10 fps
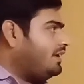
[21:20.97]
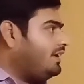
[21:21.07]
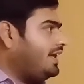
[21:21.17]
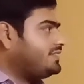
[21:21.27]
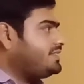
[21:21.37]

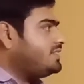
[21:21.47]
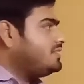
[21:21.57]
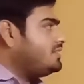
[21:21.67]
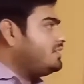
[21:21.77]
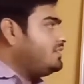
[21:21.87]
Next
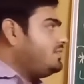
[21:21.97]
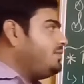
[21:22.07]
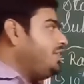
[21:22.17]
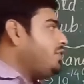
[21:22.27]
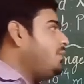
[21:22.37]

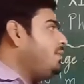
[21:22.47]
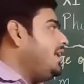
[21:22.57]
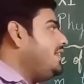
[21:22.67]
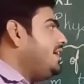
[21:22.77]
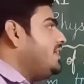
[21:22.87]
unit of
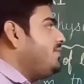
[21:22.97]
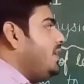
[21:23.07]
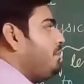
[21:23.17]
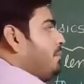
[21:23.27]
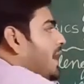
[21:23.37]
length, that is
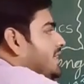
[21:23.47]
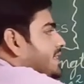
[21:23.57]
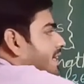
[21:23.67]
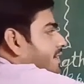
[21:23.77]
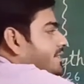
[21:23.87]
1
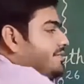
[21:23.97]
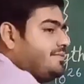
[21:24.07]
parsec.